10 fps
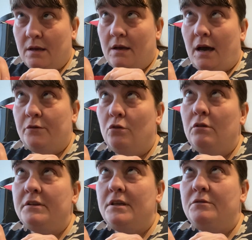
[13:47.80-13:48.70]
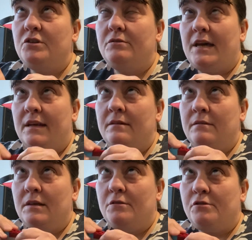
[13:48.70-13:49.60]
And all that you do then
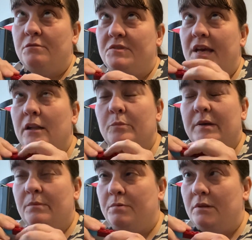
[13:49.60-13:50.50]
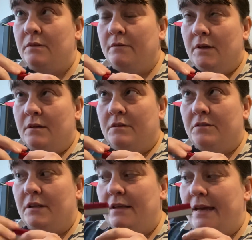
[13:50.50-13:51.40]
is you tell people
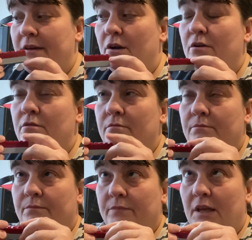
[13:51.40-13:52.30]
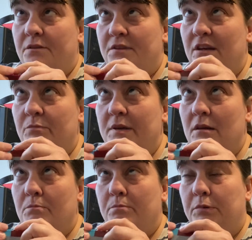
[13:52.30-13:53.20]
that the Lego, instead of
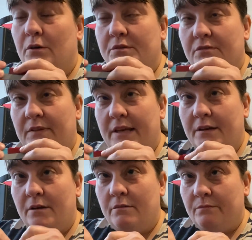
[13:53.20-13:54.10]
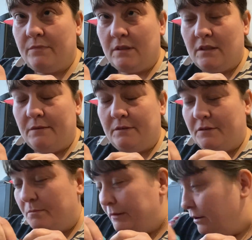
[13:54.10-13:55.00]
being blocks of Lego, that
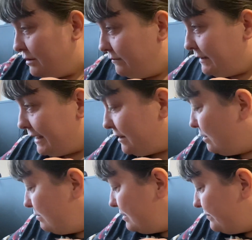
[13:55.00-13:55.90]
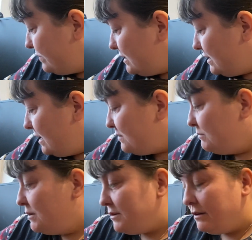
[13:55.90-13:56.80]
the block of Lego is
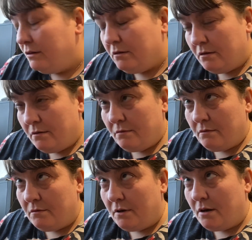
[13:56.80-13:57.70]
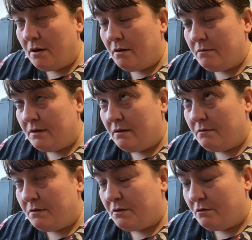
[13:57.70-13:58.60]
musical
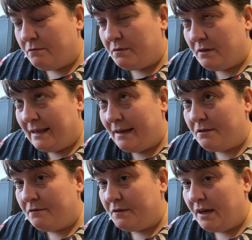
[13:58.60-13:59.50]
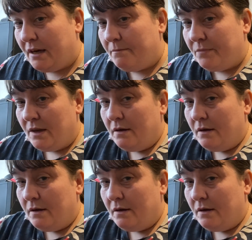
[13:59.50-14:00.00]
sort of lengths of time.